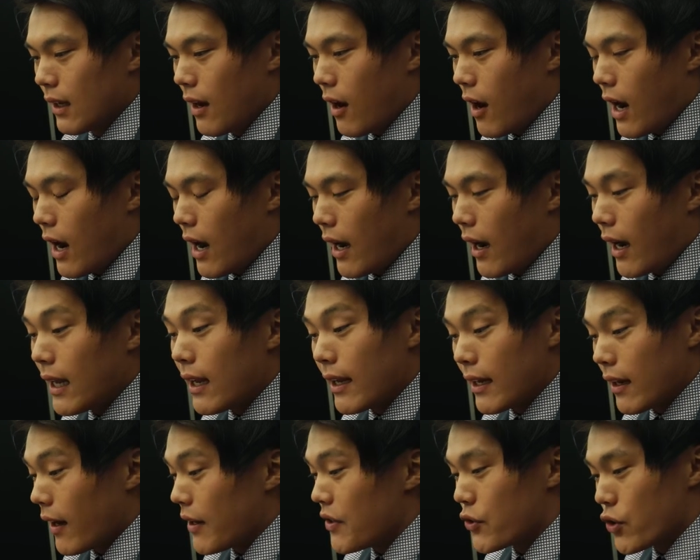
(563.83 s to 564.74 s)

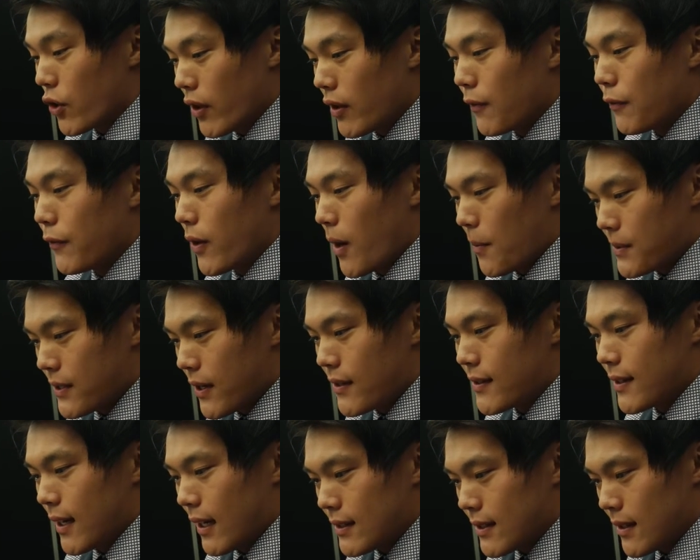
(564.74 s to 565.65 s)
I, I, enjoyed the few
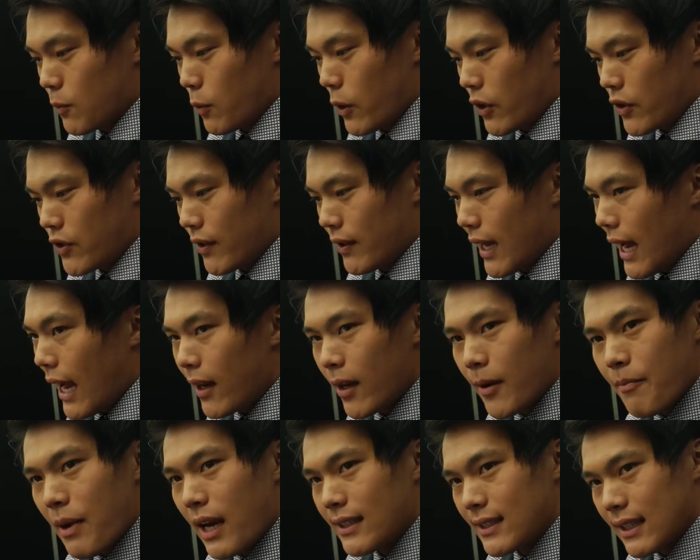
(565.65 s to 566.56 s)
episodes that I did watch, and they had an
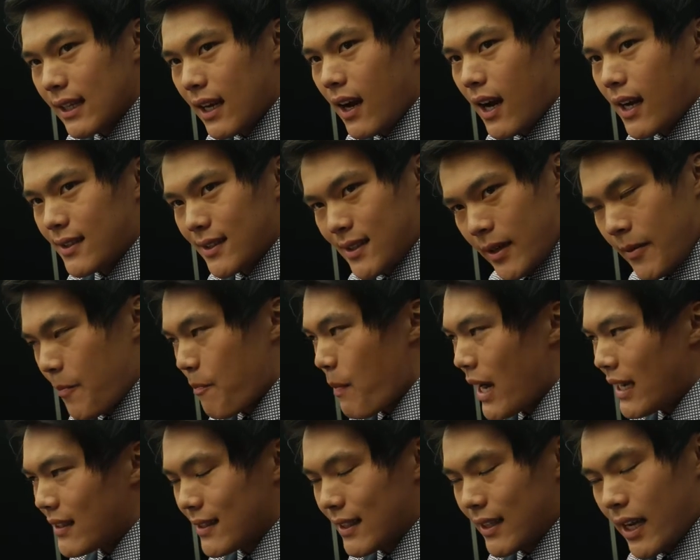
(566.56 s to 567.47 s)
amazing cast and
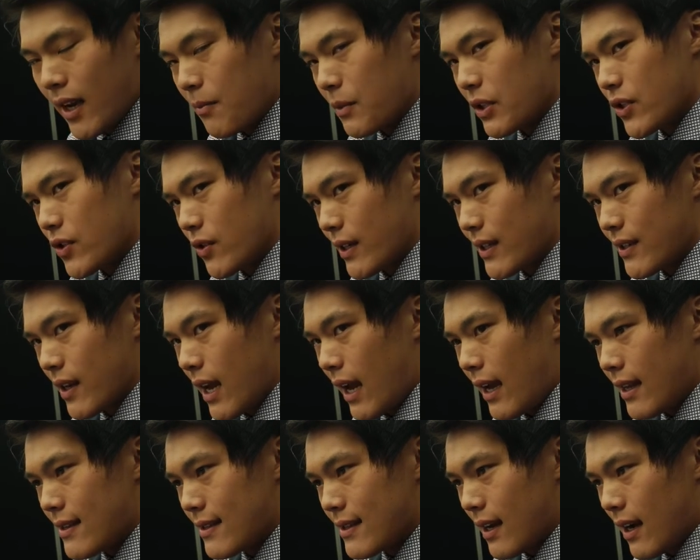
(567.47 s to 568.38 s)
amazing chemistry,
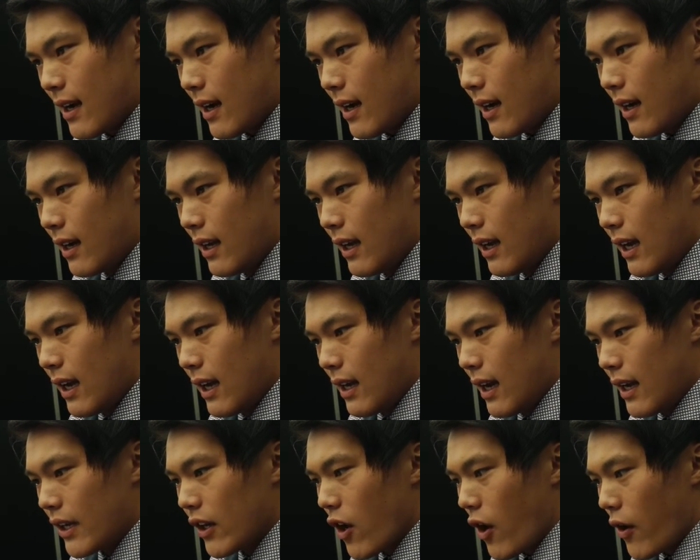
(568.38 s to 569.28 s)
and uh,
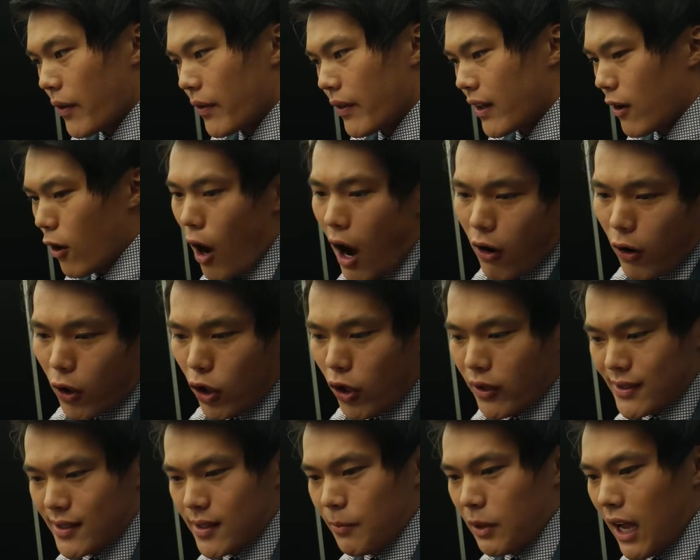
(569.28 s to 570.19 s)
you know, there are a
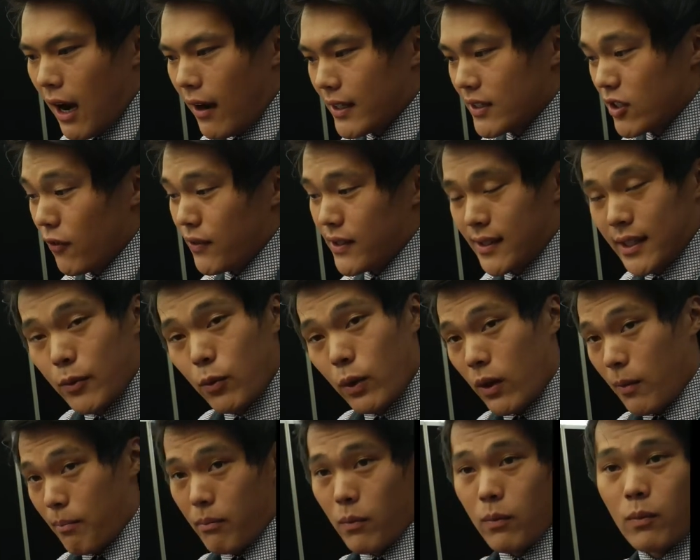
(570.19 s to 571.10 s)
lot of similarities. Obviously,
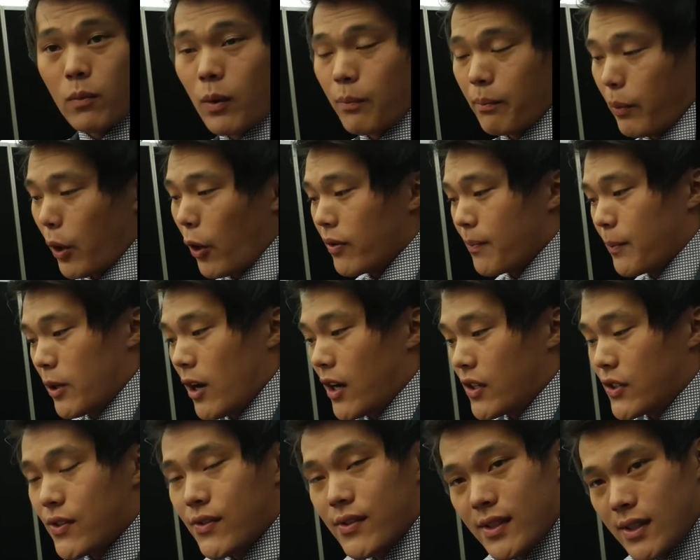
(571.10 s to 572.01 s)
we're both
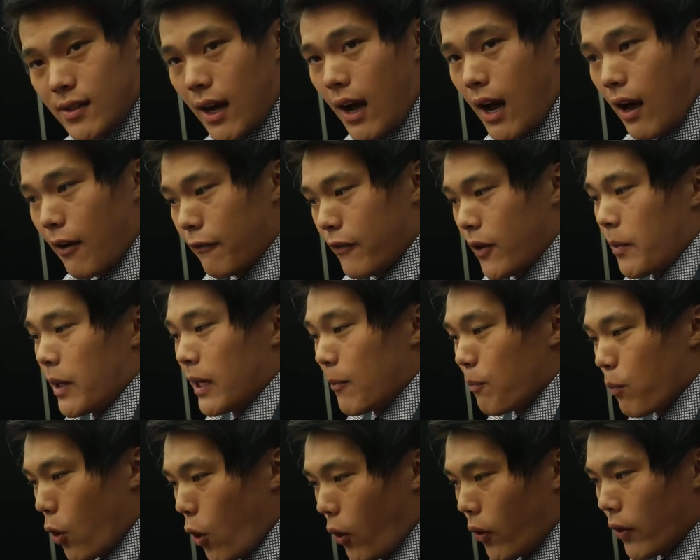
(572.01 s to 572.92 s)
productions uh, filming
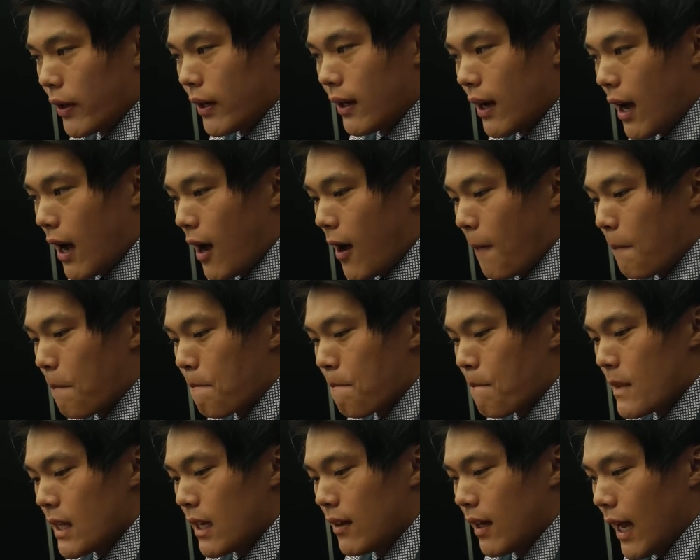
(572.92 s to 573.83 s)
in Portland, um,
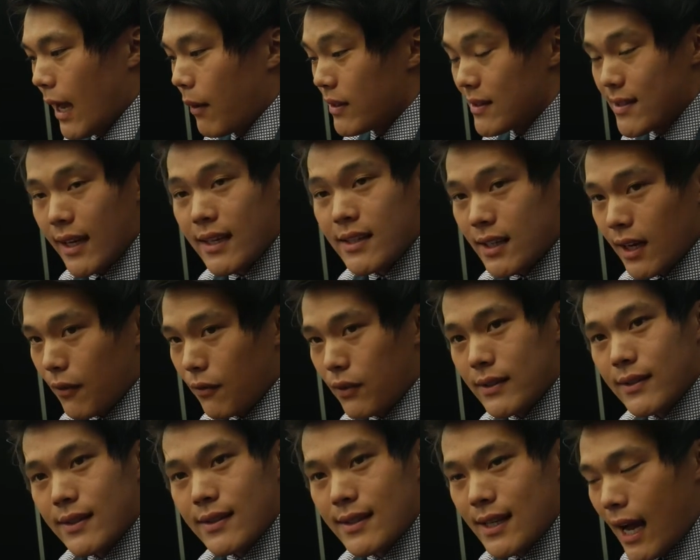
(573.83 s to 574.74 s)
and Dean
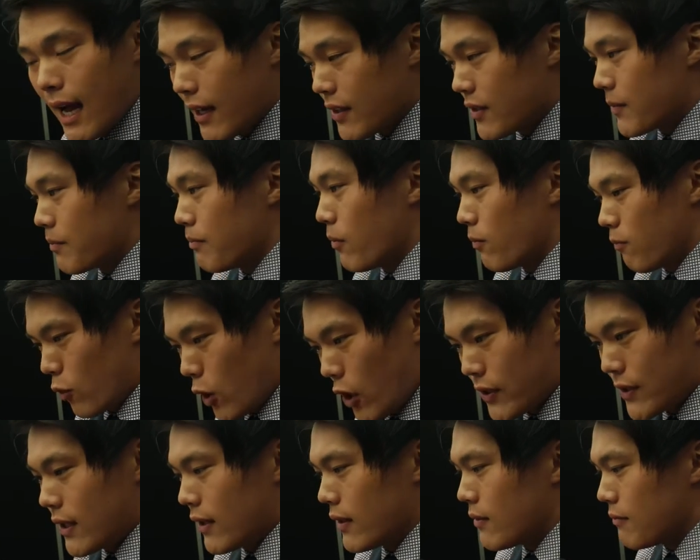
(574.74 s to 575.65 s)
Devlin's attached,
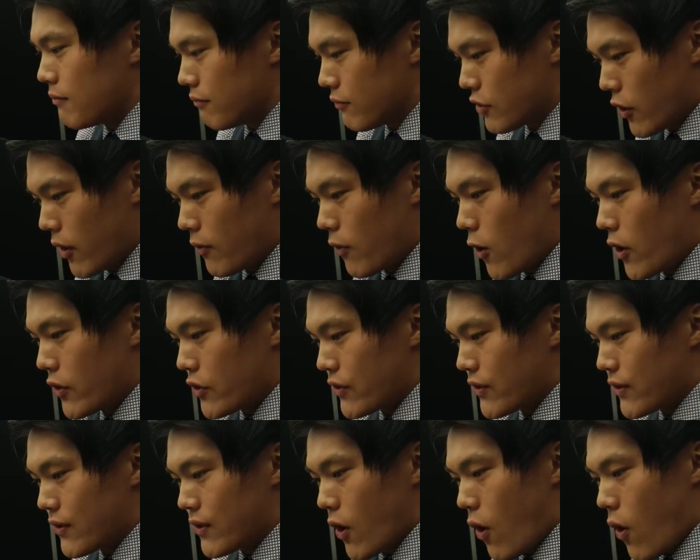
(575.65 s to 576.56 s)
Ruskin, John
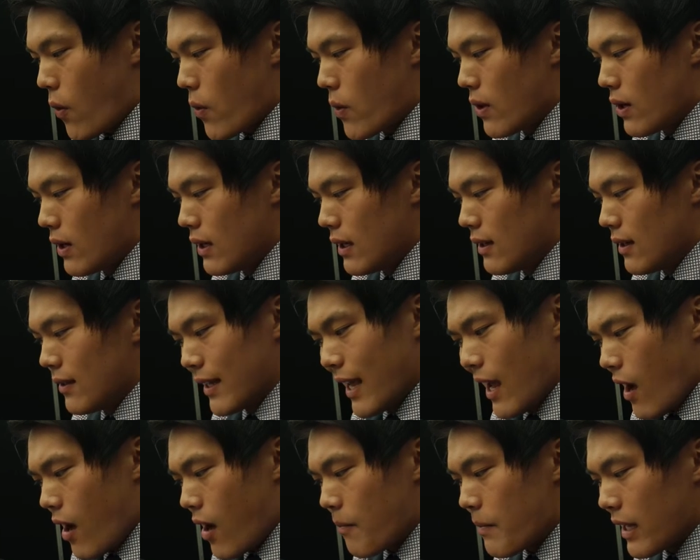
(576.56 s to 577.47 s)
Rogers. So,
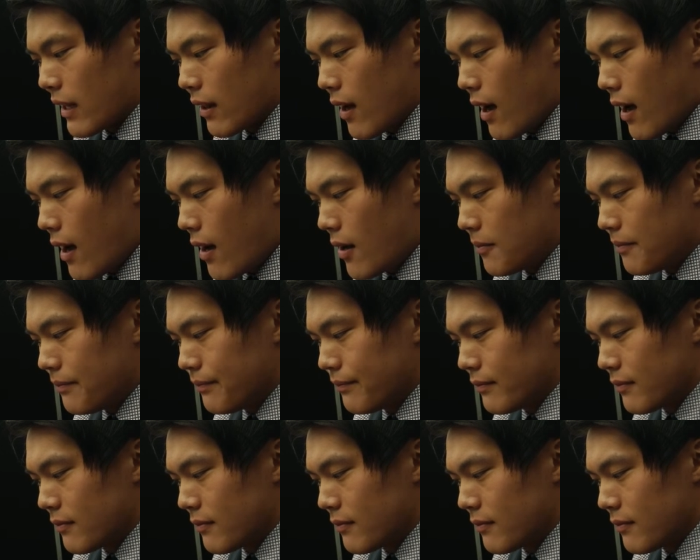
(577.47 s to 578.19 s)
yeah, I mean, um,